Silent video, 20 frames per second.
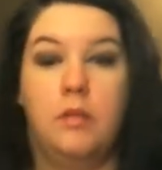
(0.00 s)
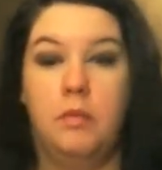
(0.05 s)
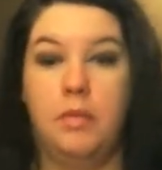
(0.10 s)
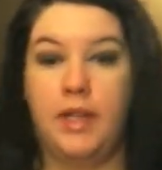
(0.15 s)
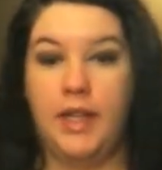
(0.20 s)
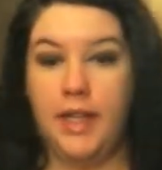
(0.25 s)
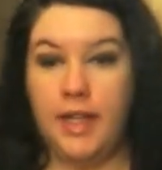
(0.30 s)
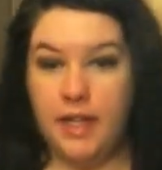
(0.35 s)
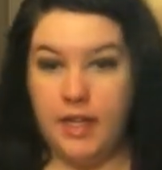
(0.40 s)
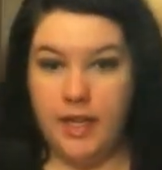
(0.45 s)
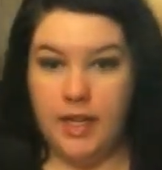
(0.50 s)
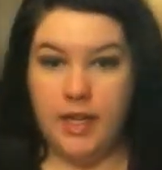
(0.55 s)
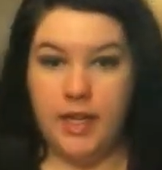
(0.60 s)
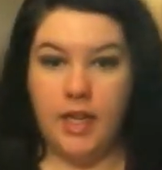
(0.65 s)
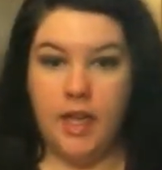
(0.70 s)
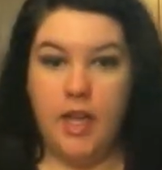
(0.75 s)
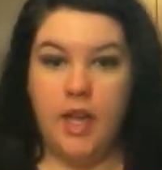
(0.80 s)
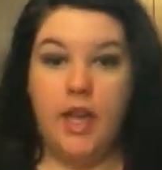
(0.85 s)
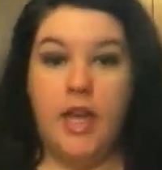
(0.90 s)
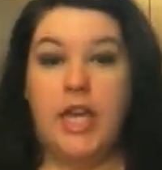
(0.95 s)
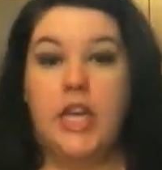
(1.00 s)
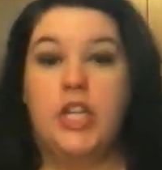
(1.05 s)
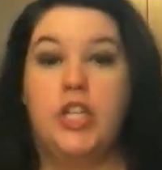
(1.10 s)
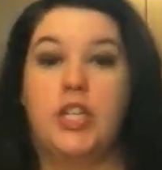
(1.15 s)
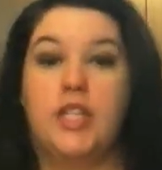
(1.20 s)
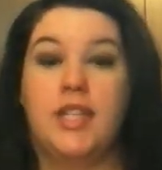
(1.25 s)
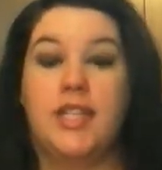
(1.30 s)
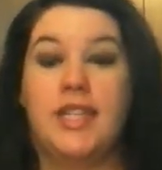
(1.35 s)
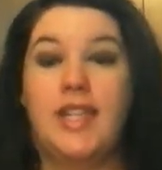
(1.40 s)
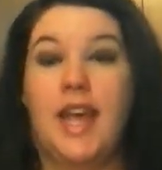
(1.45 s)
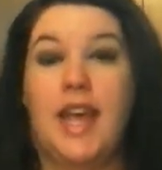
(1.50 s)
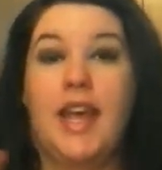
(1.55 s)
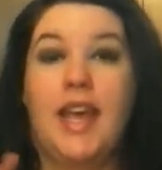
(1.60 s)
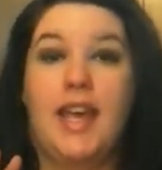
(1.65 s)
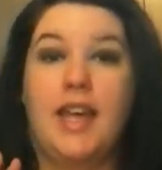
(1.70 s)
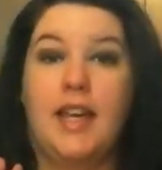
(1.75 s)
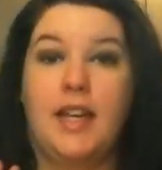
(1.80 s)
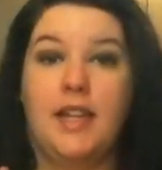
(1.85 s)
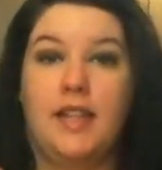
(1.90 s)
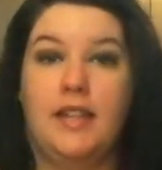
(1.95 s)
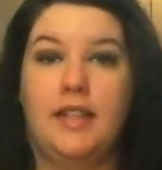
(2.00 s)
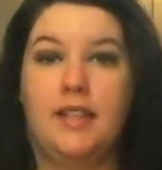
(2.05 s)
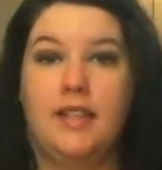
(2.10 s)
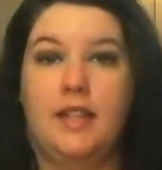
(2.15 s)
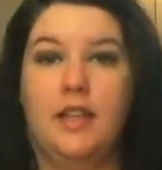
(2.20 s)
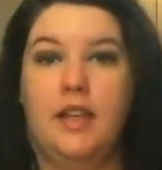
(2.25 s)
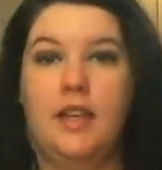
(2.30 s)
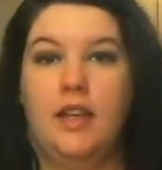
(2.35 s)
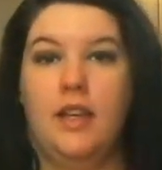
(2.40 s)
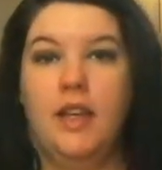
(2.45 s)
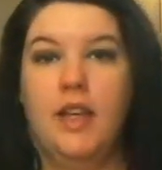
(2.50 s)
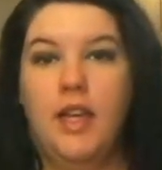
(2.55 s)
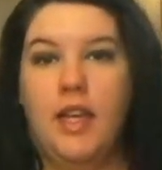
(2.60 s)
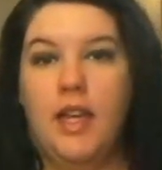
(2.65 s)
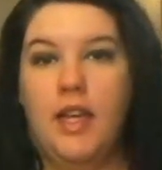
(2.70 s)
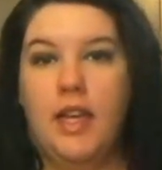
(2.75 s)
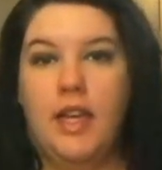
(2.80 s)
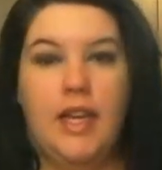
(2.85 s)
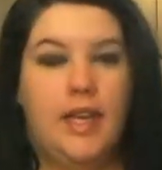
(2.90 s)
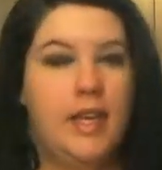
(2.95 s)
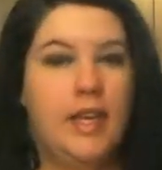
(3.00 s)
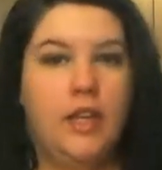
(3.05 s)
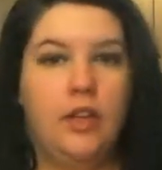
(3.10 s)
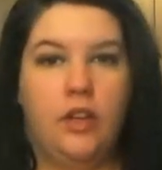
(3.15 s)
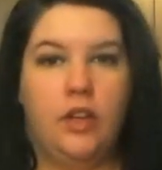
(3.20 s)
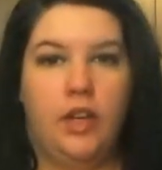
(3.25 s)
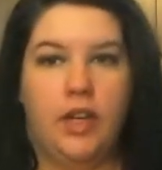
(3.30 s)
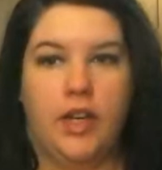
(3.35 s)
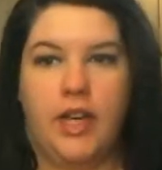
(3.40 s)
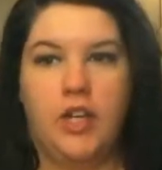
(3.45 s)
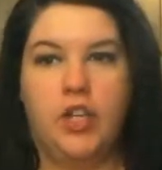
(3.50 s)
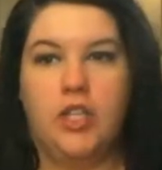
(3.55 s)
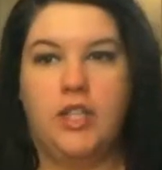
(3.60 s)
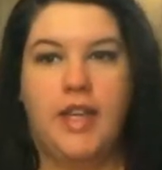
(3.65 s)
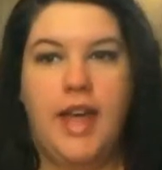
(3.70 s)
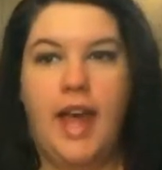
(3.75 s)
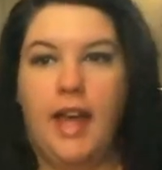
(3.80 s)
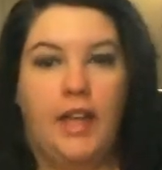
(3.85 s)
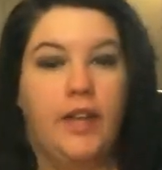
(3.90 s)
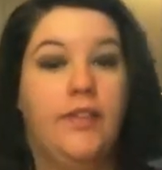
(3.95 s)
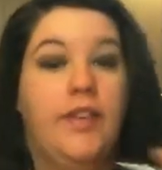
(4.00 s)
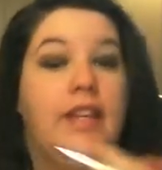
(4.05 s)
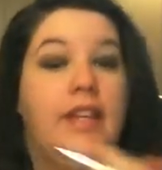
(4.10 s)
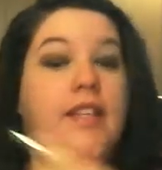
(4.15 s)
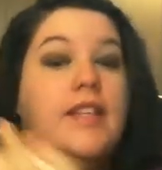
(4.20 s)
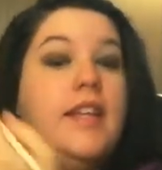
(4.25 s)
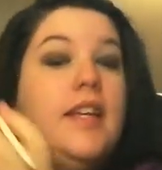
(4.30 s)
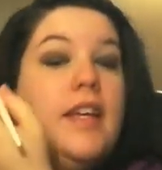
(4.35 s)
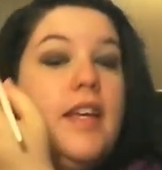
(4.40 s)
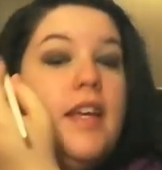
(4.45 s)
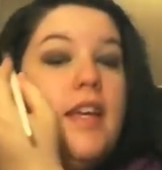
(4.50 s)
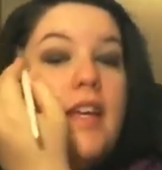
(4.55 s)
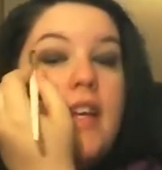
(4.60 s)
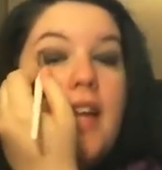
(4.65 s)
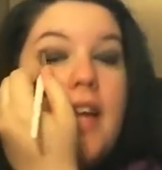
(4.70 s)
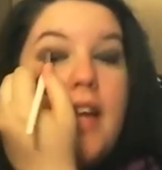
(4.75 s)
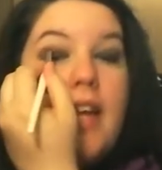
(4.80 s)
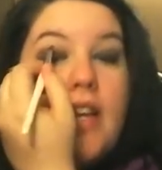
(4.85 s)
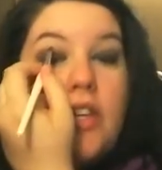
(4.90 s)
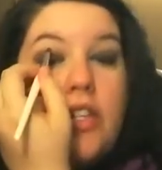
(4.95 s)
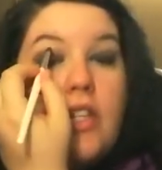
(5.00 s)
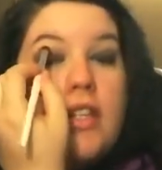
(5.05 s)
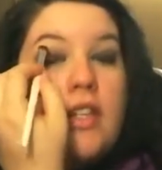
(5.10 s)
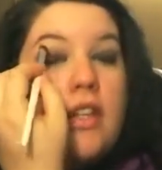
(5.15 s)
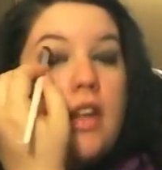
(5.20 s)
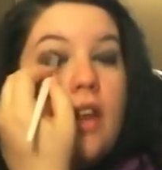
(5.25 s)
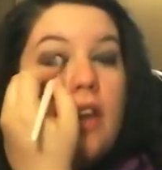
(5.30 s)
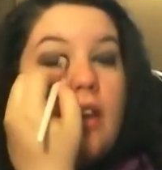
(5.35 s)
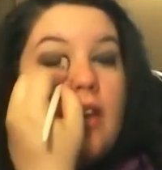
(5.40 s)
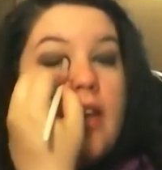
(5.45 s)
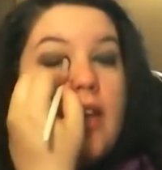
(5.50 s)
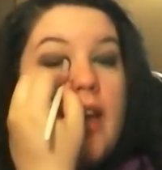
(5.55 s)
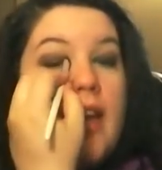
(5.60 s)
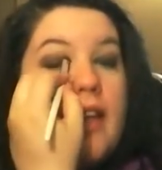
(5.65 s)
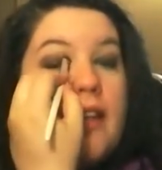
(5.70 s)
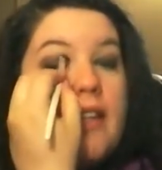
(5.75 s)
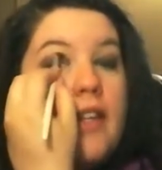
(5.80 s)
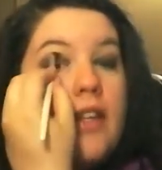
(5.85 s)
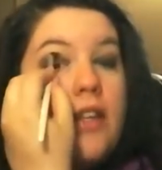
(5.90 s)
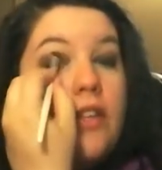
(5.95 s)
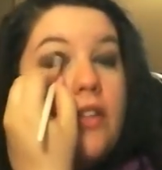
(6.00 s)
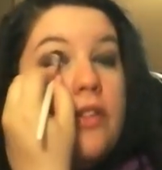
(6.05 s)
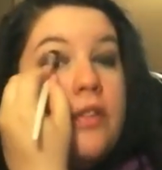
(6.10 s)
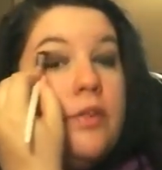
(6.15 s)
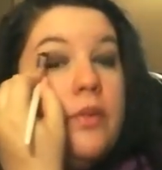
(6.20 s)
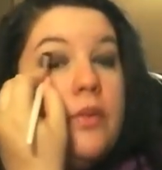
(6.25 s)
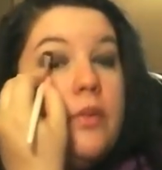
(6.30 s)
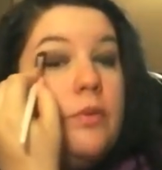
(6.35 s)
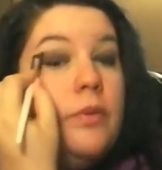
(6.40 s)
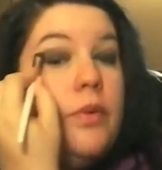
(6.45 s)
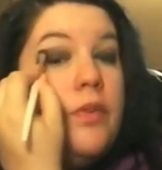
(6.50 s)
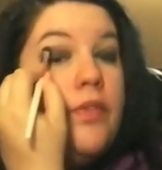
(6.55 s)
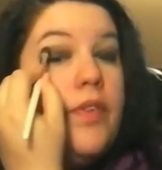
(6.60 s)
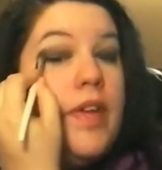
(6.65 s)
Blending just takes any look and just elevates it. It just takes it through the roof.